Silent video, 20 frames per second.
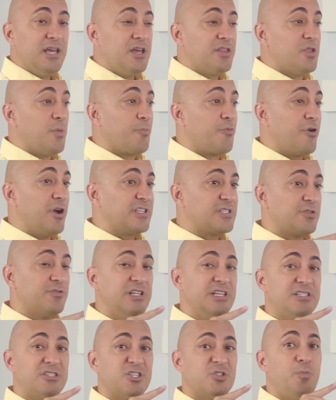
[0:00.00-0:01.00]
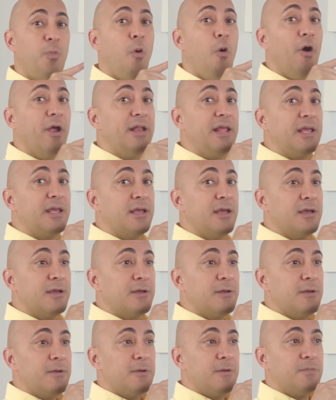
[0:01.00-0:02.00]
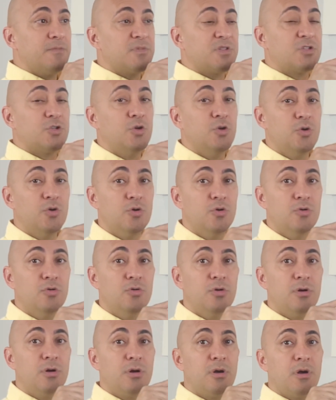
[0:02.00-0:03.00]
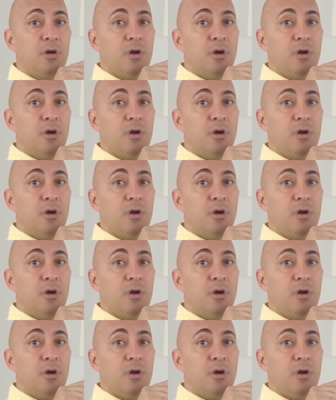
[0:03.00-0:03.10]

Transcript: The press release is pointing to,